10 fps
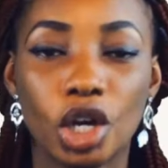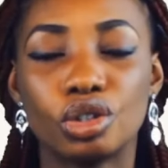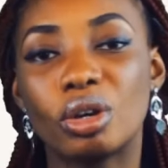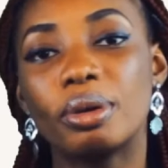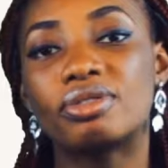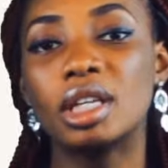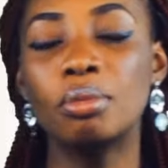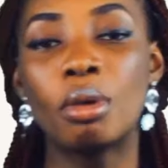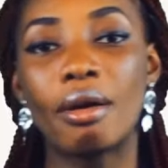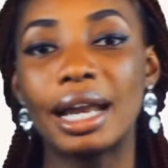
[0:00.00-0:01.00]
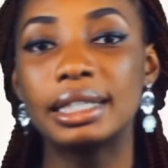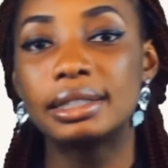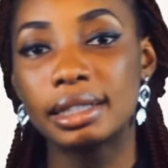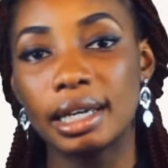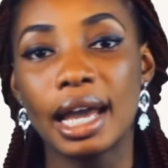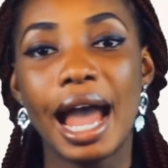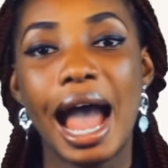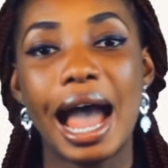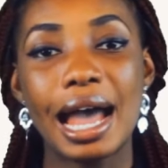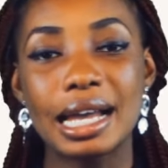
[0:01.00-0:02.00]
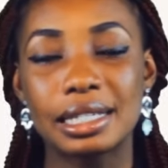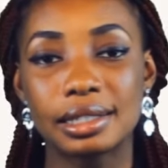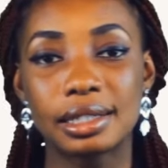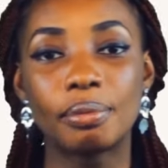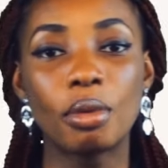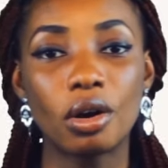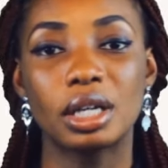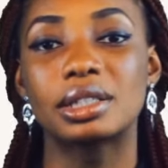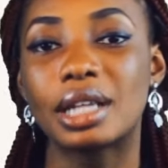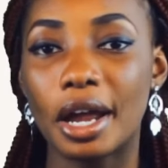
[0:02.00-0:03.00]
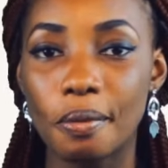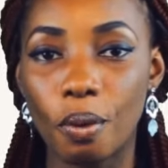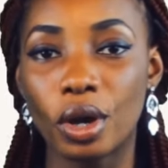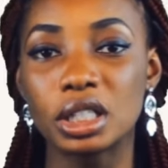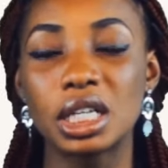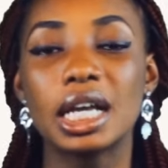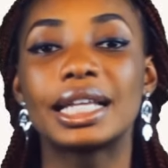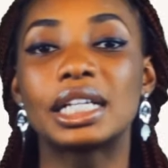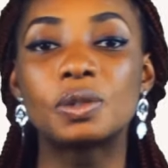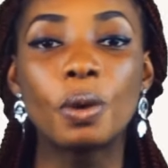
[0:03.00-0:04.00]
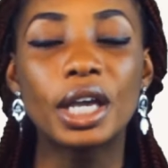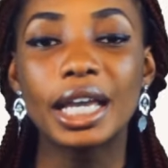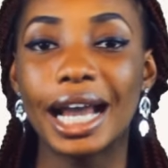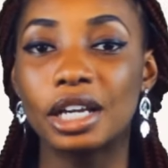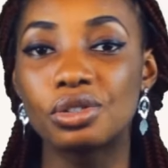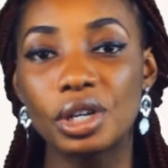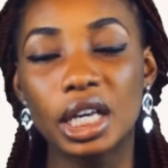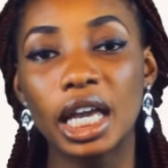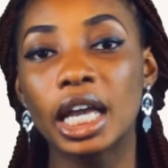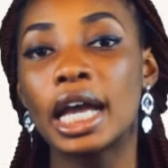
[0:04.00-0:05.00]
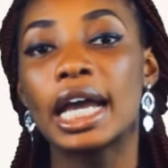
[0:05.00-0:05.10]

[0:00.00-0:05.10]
So we've seen morality as the moral standpoint, that smoking and drinking,